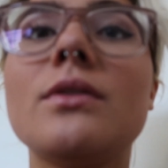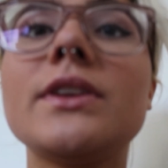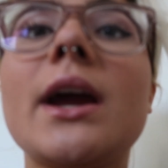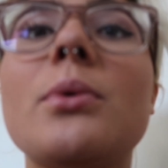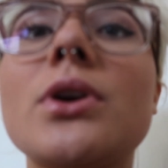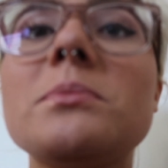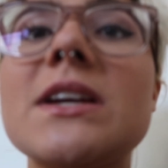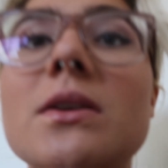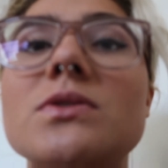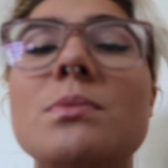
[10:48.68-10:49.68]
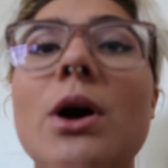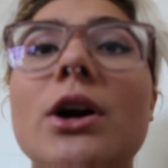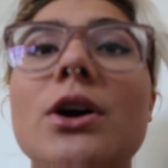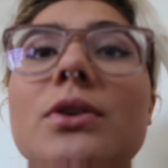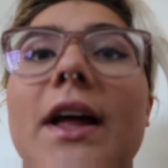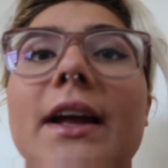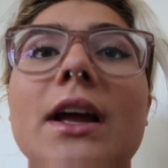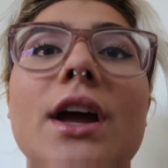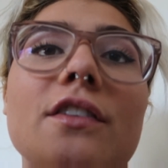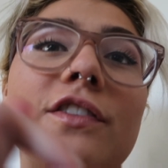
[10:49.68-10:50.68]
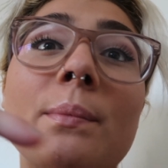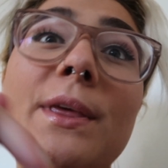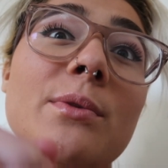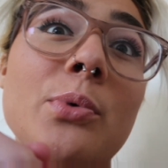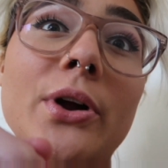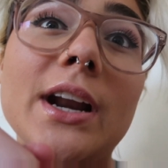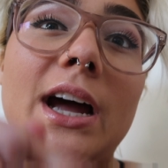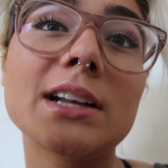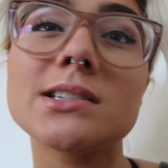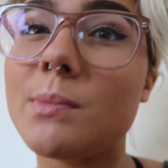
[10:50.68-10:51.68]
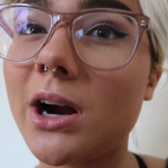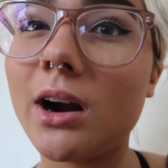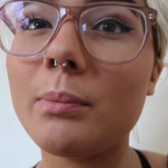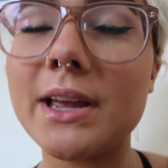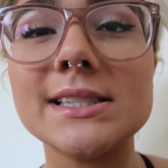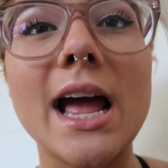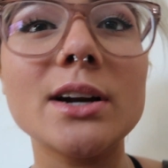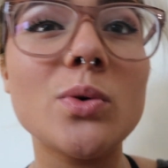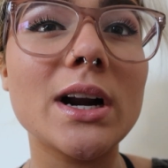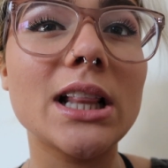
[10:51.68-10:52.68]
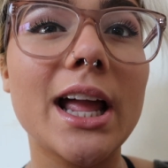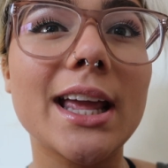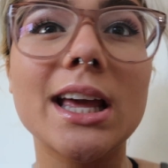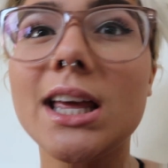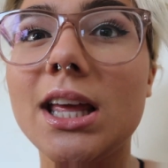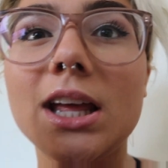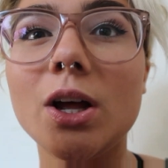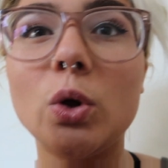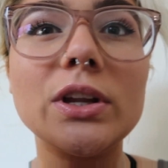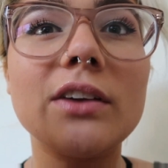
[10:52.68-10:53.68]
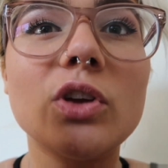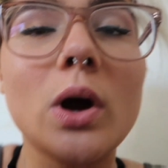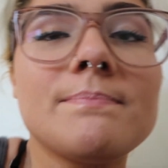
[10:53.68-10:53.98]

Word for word: hopefully I won't update you tomorrow. Like from this point on tomorrow, because I don't want to like only give you